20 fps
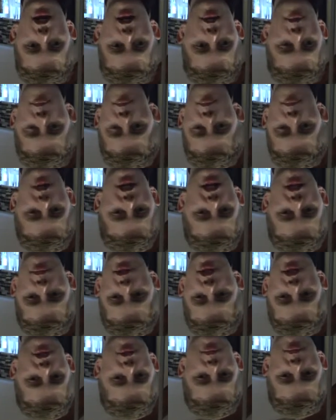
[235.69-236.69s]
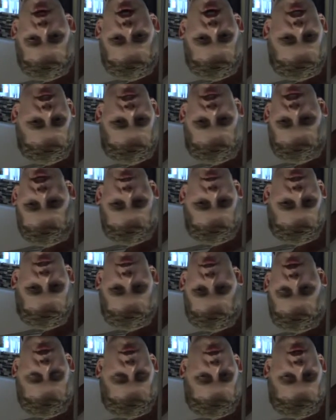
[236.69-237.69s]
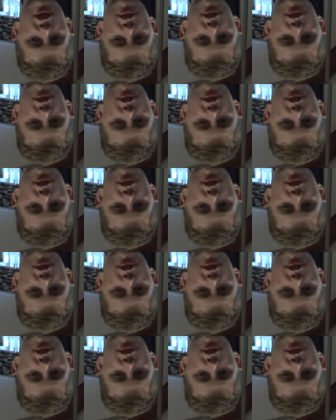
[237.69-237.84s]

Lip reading: millimetres apart, centimetres apart, whatever.